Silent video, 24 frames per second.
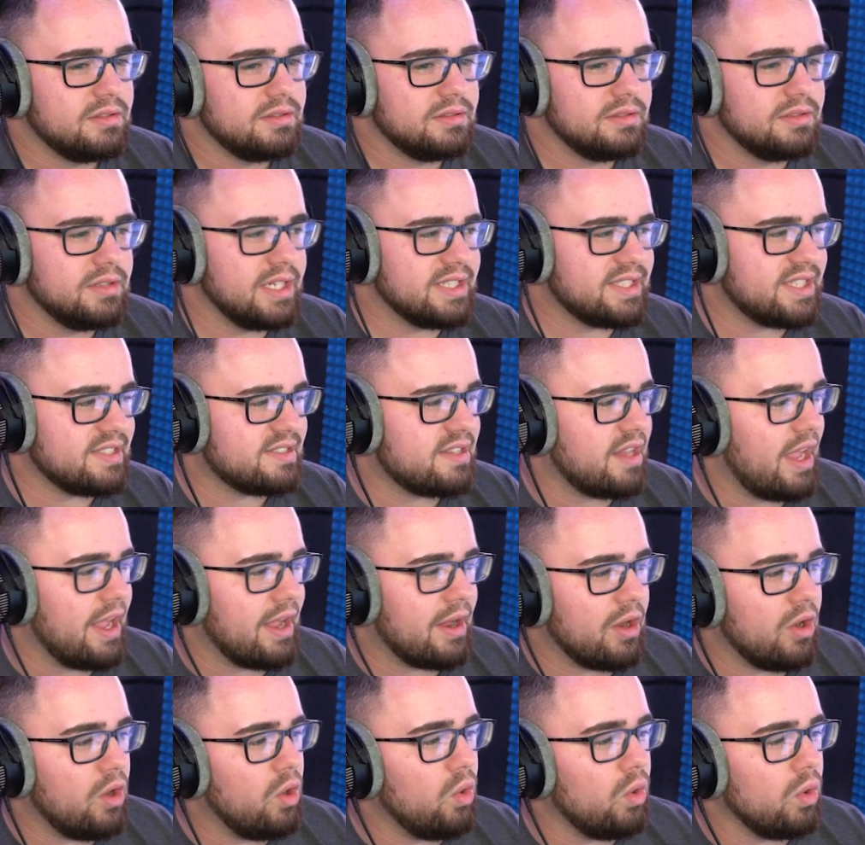Is this like
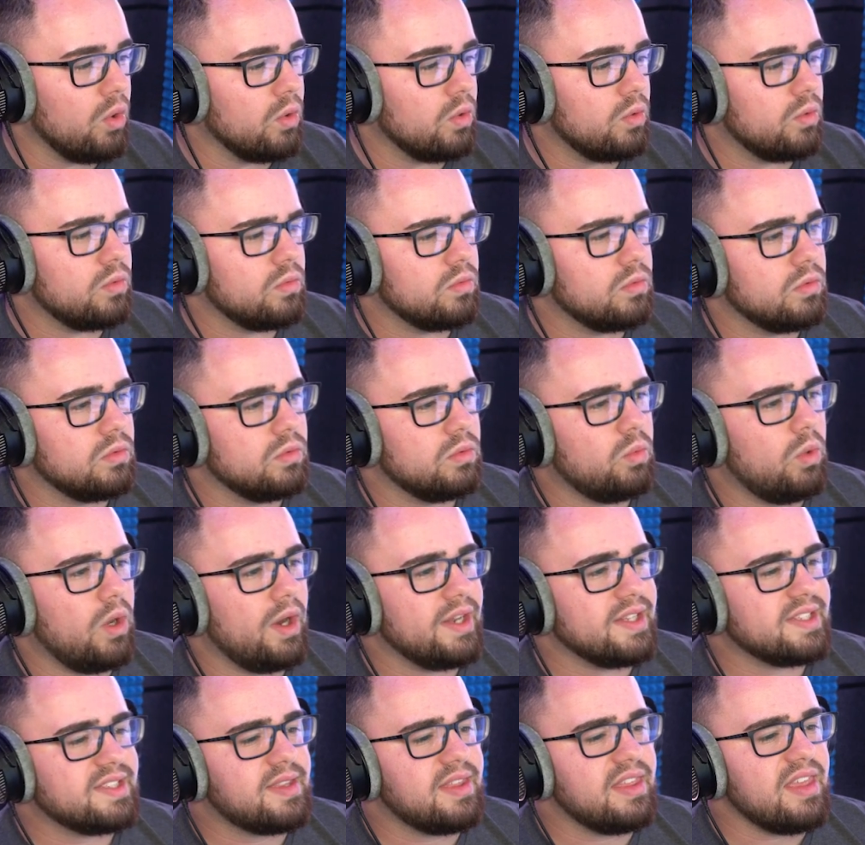who? What
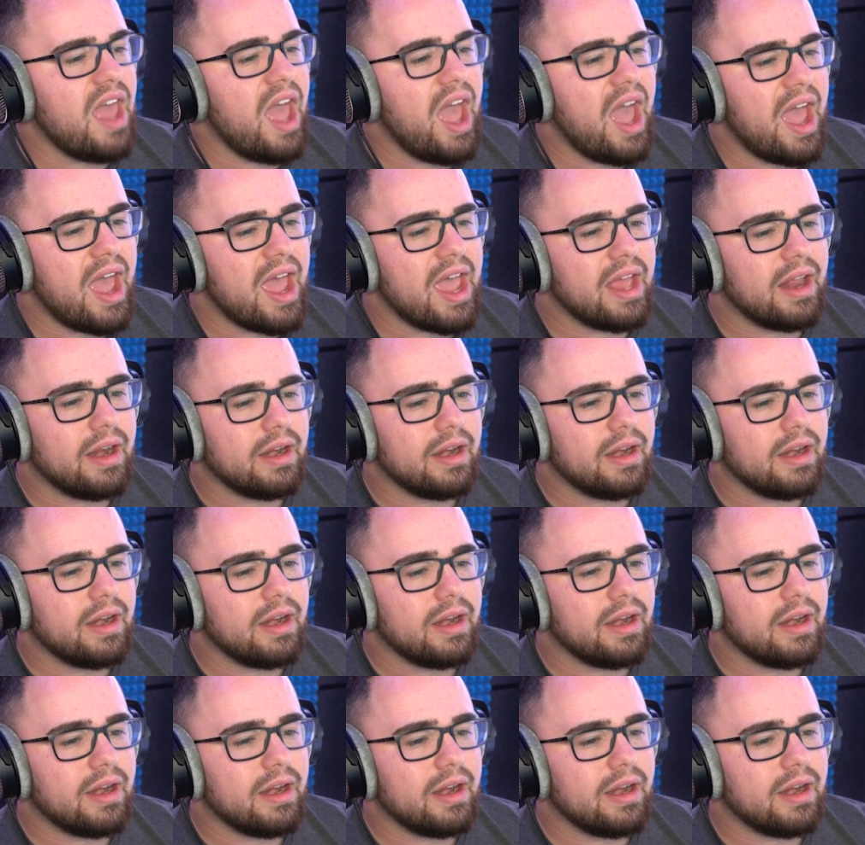is that?